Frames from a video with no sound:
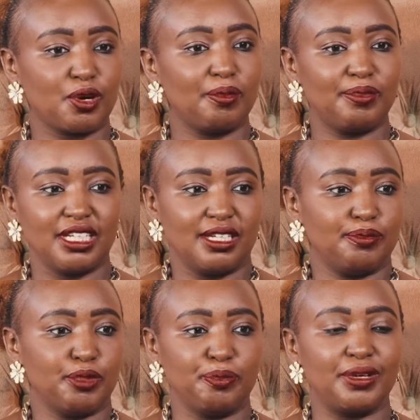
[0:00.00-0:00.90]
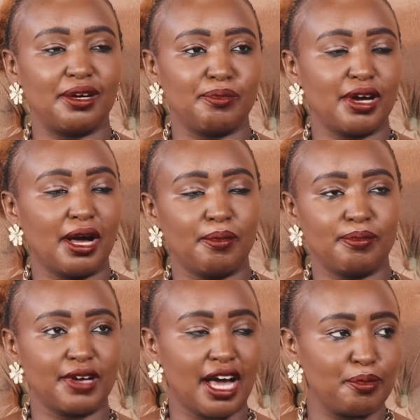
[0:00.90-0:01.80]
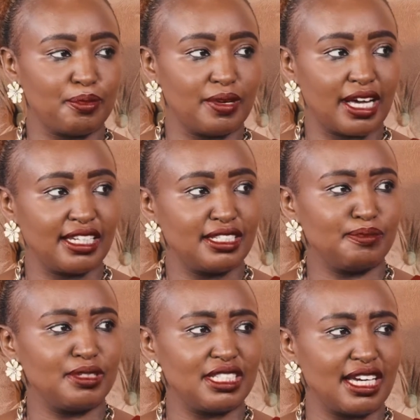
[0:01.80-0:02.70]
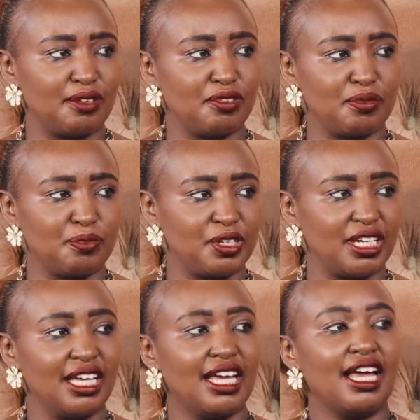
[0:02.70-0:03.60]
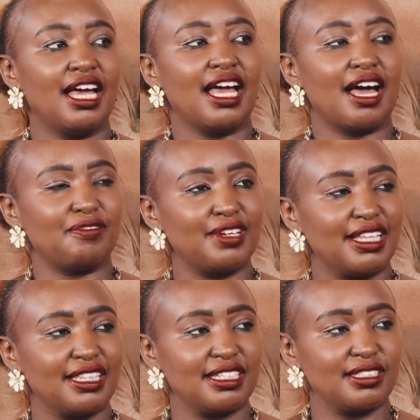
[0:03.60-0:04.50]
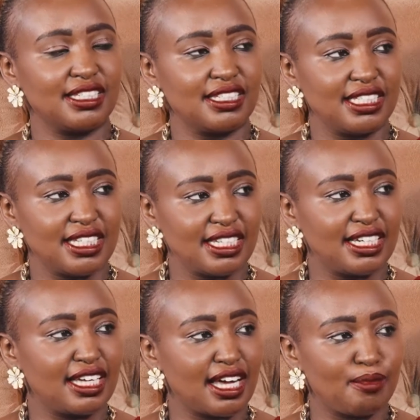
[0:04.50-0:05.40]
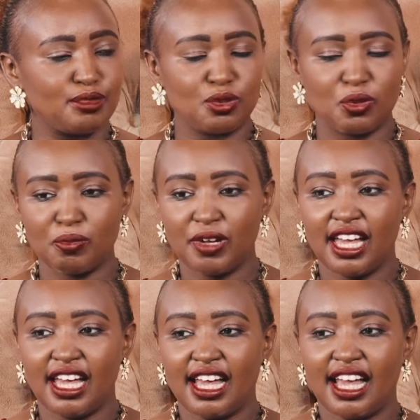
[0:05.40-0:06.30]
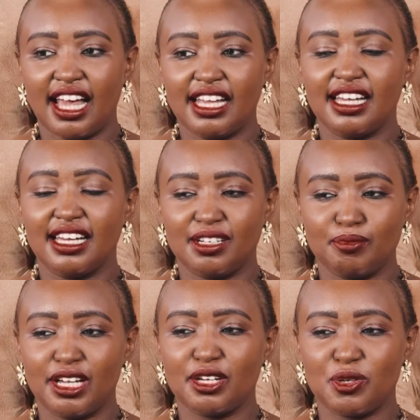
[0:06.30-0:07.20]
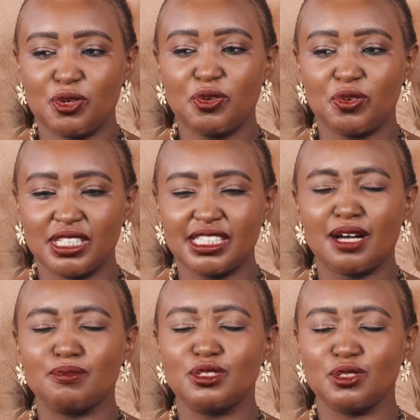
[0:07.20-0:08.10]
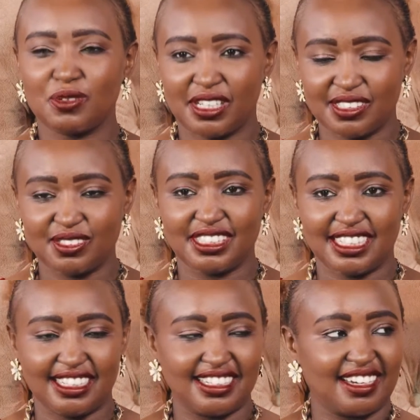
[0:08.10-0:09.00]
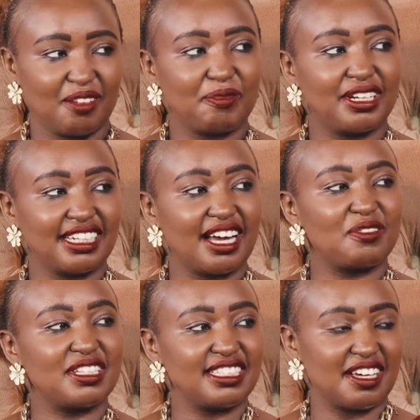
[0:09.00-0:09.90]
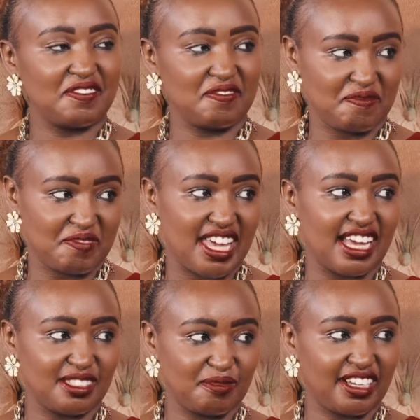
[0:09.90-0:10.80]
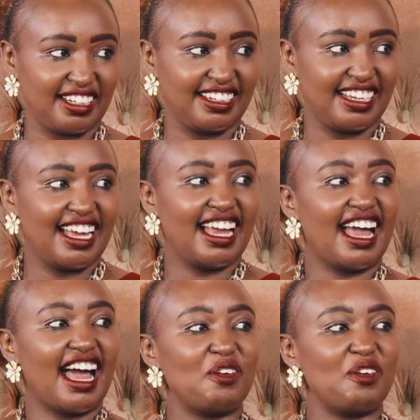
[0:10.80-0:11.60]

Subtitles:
Probably, maybe I'm a little bit tired with Brie. I've done this, and he comes home. And I am like, you know what? I'm so exhausted, but I will serve my husband.